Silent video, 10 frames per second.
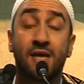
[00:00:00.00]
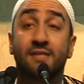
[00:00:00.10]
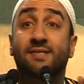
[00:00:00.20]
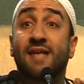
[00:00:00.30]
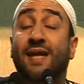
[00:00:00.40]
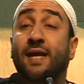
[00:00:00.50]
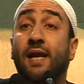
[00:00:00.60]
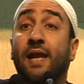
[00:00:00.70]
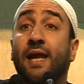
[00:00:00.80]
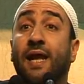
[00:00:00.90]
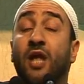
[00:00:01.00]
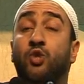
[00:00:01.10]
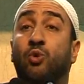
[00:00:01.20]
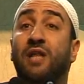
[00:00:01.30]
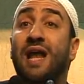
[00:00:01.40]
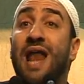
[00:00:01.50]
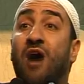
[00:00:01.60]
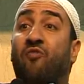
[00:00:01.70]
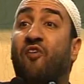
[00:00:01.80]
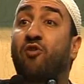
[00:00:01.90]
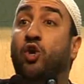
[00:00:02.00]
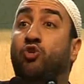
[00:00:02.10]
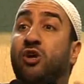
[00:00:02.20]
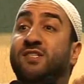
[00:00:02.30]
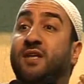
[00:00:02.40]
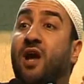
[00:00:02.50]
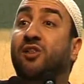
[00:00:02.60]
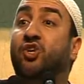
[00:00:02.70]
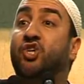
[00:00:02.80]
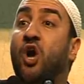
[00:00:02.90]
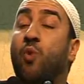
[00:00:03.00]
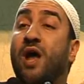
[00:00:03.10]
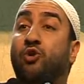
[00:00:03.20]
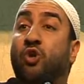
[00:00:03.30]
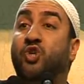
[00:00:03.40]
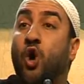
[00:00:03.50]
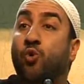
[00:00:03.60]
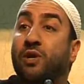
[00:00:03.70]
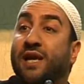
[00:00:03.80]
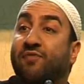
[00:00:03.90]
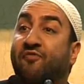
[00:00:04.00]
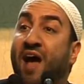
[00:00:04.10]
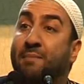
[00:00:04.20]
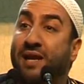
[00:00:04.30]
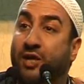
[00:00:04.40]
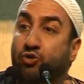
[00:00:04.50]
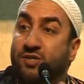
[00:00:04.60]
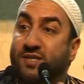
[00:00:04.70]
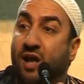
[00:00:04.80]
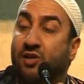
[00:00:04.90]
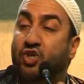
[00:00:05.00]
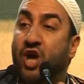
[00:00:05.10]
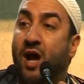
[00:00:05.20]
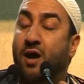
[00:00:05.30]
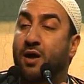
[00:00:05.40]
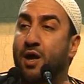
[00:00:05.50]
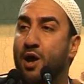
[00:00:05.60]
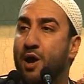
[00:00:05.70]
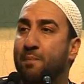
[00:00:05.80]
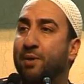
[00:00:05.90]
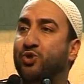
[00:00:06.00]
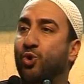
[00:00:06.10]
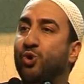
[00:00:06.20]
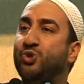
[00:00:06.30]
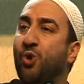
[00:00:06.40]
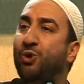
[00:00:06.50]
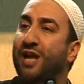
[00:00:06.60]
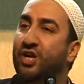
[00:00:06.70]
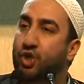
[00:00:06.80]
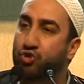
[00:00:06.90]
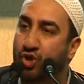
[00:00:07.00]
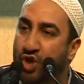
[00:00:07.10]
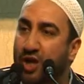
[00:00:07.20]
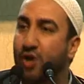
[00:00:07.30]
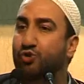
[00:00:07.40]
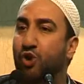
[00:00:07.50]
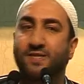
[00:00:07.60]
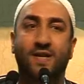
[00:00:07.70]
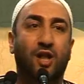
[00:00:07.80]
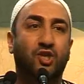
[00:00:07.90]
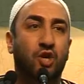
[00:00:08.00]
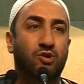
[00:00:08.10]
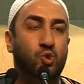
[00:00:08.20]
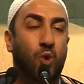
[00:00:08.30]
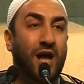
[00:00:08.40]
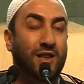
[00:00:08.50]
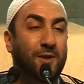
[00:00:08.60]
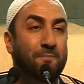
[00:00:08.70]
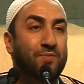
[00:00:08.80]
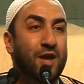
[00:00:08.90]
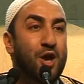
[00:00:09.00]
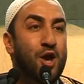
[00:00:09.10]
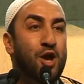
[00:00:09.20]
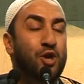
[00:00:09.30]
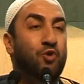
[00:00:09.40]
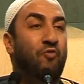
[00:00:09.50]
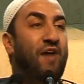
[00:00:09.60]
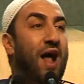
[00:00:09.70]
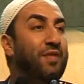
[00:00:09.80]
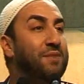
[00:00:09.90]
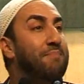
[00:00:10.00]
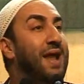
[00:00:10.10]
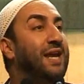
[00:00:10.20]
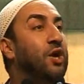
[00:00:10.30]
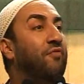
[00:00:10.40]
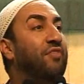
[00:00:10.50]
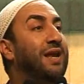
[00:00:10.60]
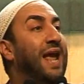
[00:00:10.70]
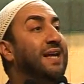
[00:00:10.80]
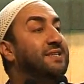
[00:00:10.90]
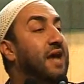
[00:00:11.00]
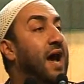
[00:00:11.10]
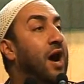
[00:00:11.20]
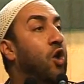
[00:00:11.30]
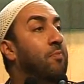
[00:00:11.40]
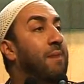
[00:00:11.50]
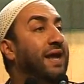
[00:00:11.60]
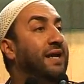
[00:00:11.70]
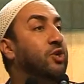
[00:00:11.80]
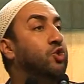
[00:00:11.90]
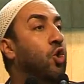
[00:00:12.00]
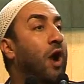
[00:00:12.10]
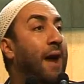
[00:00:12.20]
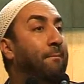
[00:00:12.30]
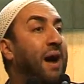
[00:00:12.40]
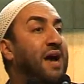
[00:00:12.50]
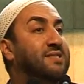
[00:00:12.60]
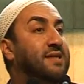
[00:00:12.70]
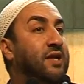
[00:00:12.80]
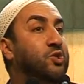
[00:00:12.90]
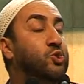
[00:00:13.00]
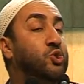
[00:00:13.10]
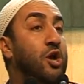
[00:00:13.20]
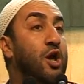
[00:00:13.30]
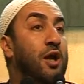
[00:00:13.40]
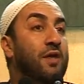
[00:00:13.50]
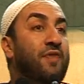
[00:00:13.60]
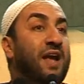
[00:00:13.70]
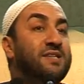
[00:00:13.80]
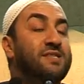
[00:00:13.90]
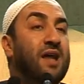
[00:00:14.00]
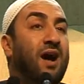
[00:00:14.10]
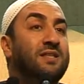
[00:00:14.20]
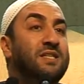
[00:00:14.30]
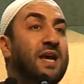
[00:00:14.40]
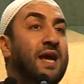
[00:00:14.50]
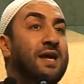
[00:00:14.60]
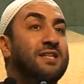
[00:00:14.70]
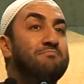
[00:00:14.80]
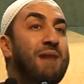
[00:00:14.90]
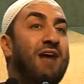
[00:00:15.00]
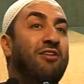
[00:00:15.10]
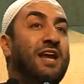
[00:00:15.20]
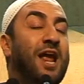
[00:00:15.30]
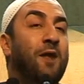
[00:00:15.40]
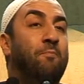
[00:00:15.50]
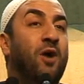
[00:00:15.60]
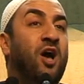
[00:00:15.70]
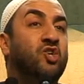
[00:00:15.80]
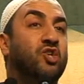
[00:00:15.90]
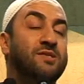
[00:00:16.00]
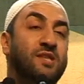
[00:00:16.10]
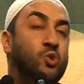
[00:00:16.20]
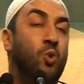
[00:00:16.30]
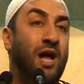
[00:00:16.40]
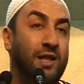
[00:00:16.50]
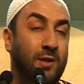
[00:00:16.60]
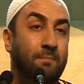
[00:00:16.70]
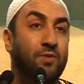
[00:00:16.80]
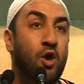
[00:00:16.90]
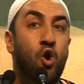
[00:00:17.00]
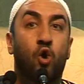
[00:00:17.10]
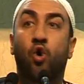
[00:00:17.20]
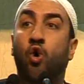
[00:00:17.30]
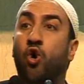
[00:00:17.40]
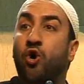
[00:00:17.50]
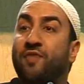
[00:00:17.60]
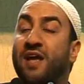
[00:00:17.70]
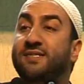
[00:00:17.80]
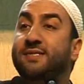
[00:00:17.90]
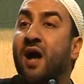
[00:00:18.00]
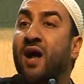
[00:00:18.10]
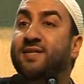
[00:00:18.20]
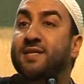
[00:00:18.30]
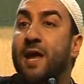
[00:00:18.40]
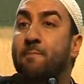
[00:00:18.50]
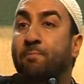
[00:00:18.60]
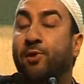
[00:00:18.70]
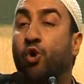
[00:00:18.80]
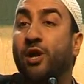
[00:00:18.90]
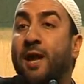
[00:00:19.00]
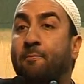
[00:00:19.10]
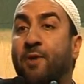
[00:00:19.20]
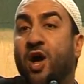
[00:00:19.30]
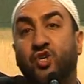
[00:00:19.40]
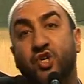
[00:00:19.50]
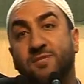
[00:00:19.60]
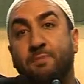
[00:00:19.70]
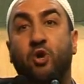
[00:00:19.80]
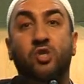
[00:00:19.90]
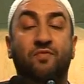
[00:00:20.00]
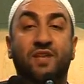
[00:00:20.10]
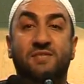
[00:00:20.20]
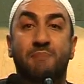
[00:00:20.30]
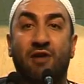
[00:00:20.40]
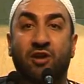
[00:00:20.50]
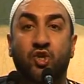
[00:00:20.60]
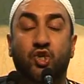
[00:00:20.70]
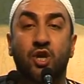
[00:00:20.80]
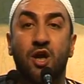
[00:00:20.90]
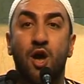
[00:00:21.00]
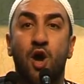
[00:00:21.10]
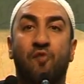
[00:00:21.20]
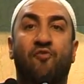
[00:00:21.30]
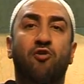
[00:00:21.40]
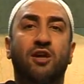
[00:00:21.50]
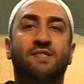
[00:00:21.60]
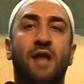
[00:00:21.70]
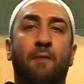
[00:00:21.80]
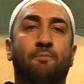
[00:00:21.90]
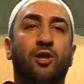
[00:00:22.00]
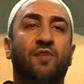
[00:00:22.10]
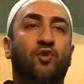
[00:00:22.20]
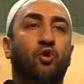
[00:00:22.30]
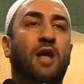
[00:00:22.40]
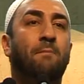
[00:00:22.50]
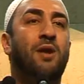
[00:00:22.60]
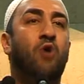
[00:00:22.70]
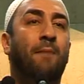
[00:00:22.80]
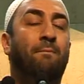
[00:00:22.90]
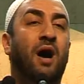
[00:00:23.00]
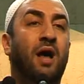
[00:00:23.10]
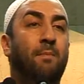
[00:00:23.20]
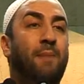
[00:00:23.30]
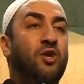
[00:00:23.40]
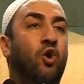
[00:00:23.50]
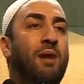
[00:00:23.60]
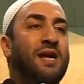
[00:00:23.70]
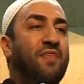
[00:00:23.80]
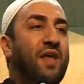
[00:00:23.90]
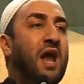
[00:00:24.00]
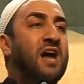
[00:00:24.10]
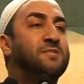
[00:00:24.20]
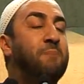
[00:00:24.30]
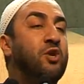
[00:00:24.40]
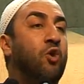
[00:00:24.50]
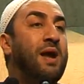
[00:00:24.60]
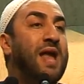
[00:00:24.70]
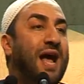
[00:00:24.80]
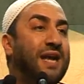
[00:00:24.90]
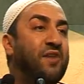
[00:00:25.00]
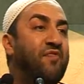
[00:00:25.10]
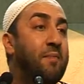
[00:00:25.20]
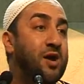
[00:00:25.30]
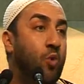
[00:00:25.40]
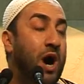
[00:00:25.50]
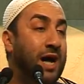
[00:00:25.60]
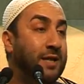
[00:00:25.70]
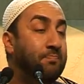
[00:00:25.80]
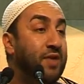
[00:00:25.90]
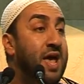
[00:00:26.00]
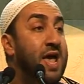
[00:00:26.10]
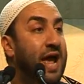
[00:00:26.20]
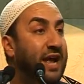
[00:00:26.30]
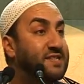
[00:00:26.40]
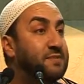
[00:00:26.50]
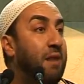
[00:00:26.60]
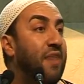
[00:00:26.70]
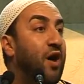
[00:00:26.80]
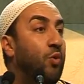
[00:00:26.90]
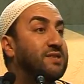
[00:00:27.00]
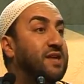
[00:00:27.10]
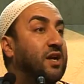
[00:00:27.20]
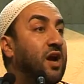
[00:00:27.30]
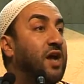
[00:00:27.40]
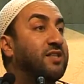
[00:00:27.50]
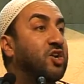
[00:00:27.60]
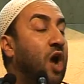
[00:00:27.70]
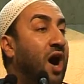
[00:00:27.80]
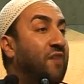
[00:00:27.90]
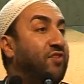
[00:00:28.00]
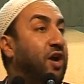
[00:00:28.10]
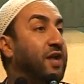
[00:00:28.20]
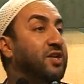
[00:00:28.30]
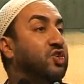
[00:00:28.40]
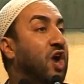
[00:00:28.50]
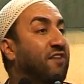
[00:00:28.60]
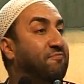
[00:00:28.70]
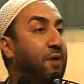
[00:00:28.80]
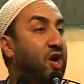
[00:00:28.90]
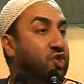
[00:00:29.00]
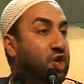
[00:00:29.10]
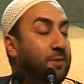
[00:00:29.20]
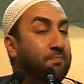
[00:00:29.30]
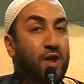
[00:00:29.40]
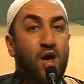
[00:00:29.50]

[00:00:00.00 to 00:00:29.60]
Secondly, it will allow for a cross-culture where not only family cross-culture, but also literature can cross-culture as well. You found that many of the later Umayyads or Abbasids, they started marrying Persians as well. Or they started employing Persians because of this marriage. For example, if you look at Bani Umayyah, the last Bani Umayyah Khalifa Marwan, his mother was a Kurdish, half Persian.